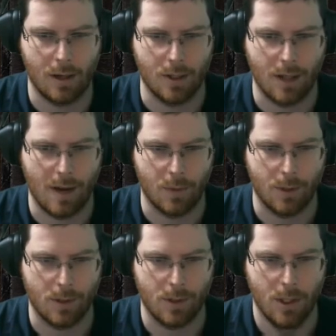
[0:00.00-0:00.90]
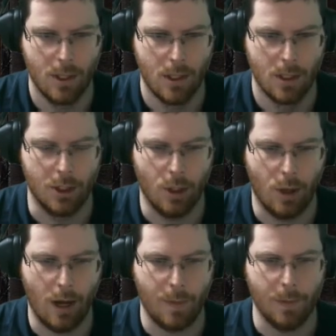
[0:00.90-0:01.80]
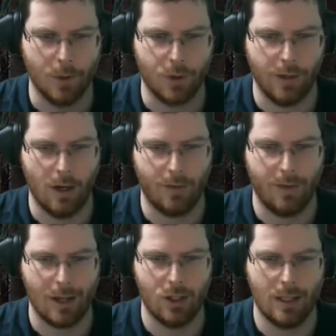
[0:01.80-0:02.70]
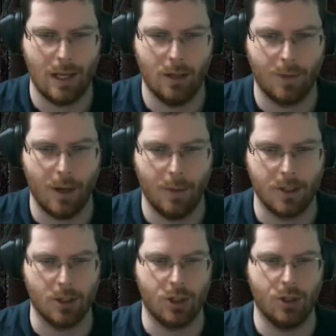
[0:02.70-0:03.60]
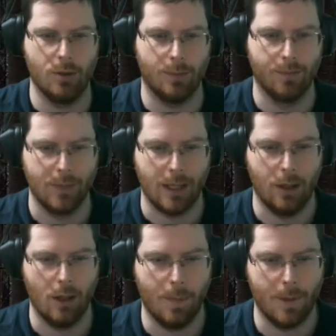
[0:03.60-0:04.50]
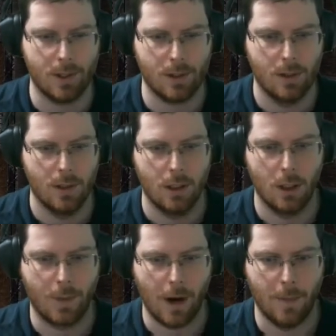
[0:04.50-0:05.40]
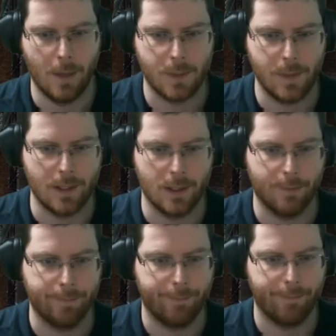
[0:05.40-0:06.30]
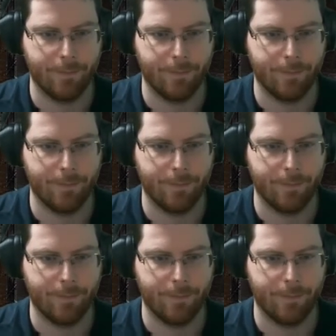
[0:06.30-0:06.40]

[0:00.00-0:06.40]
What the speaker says: you had a chance to do much, that was it. Like, you were dead by the time you got to the fight.